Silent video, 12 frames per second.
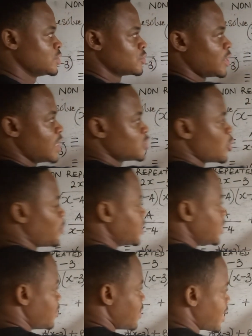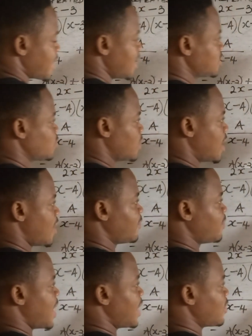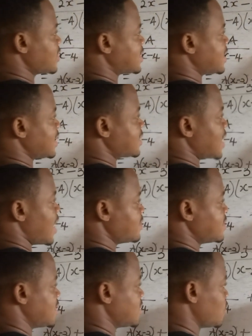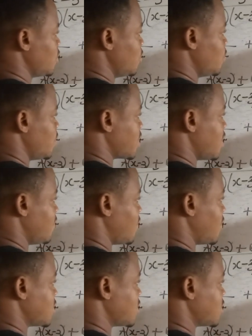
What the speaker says: So let's open the brackets. We have minus 3 times this give